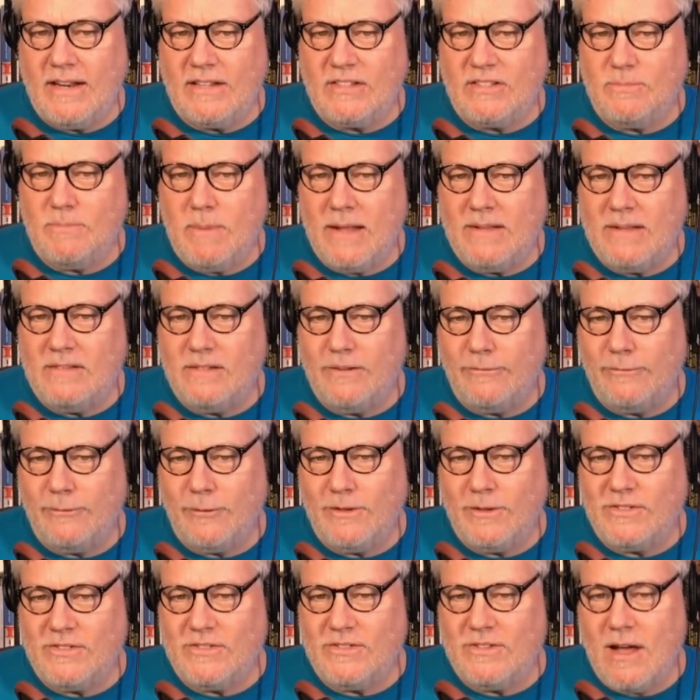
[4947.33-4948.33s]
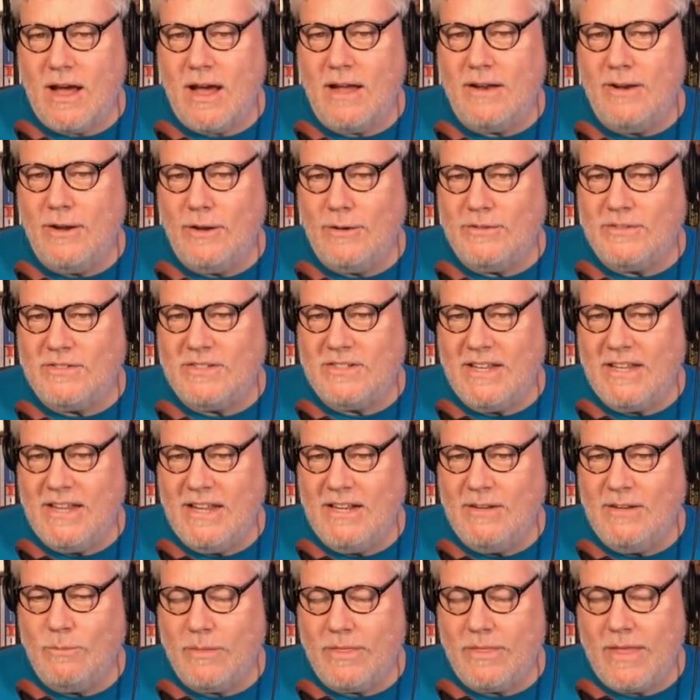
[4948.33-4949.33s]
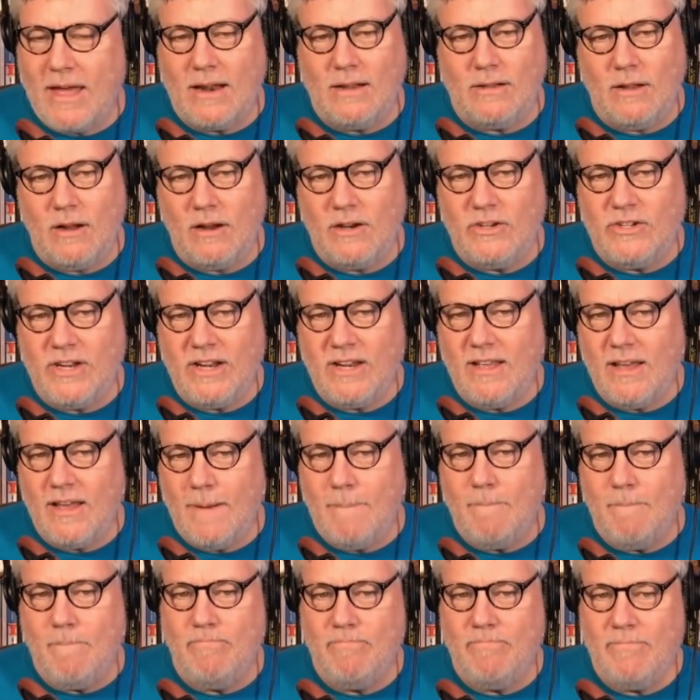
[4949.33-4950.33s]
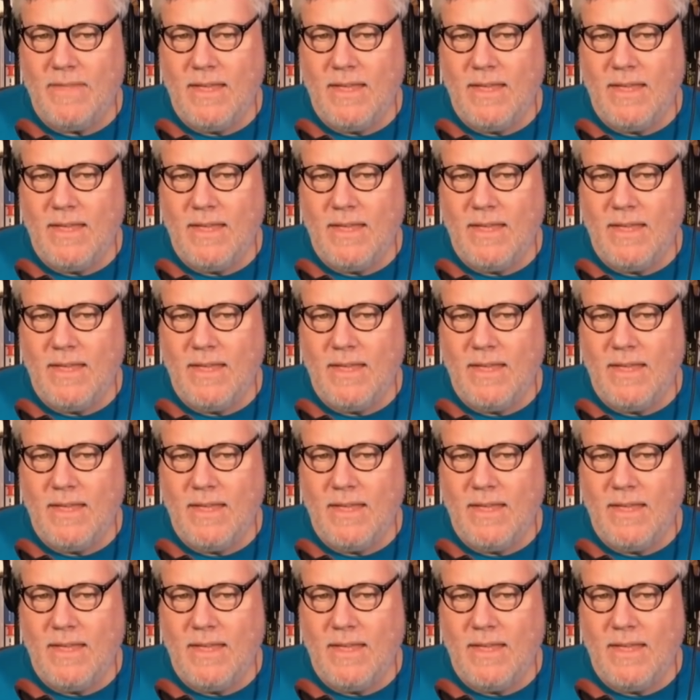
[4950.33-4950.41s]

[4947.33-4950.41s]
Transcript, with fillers: expensive for a snot nosed teen without a large income.